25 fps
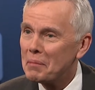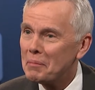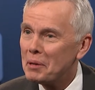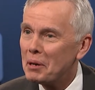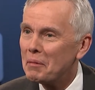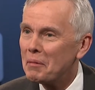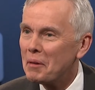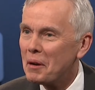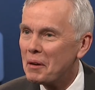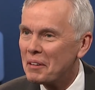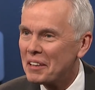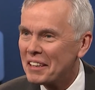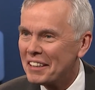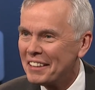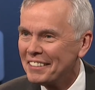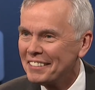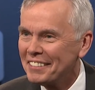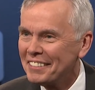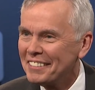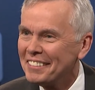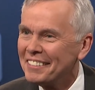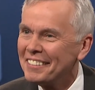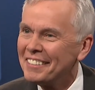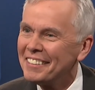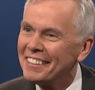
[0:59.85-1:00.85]
Mulroney.
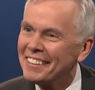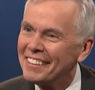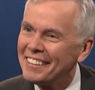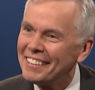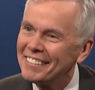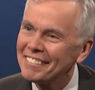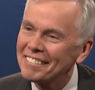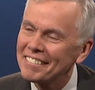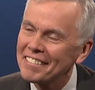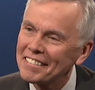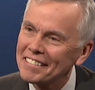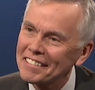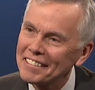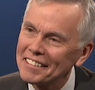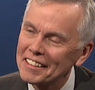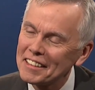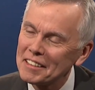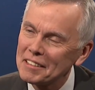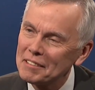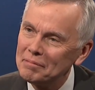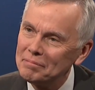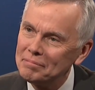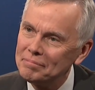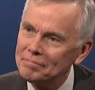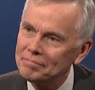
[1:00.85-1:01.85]
You've actually, I mean, you've
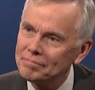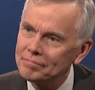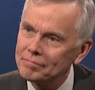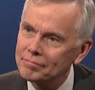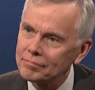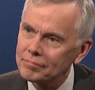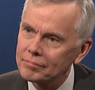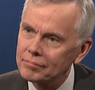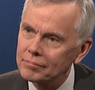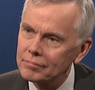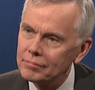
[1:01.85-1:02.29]
had some dealings with the